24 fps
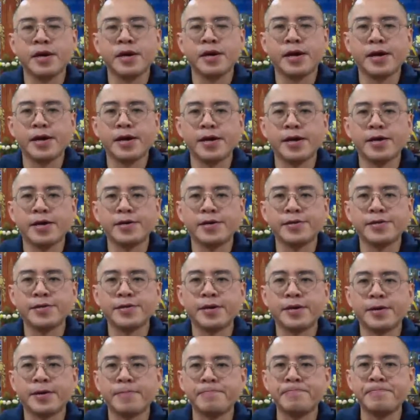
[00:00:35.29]

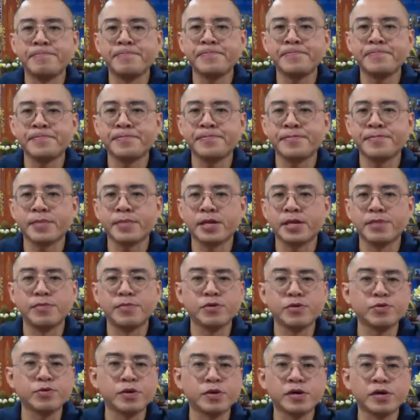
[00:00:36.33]
And you're most
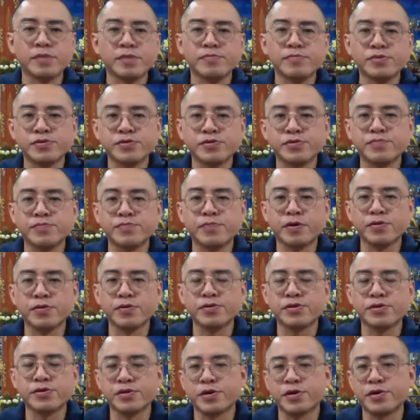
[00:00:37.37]
welcome to post
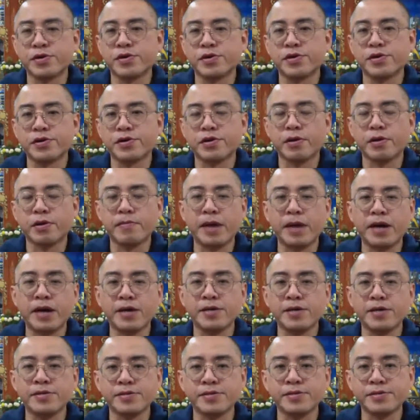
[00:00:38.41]
your
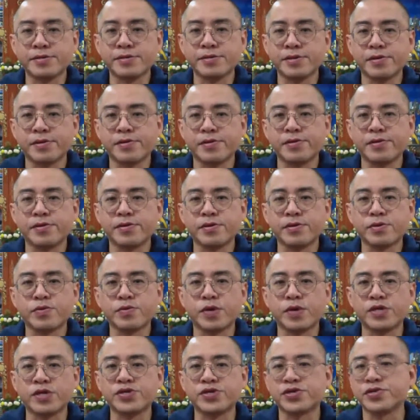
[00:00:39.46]
comments or
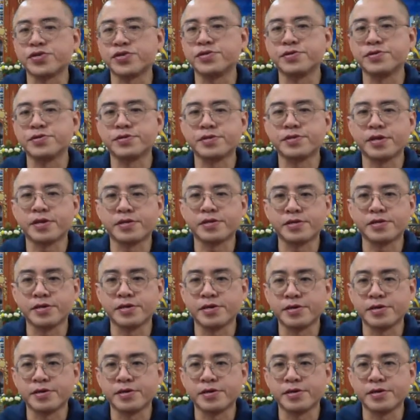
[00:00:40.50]
questions at the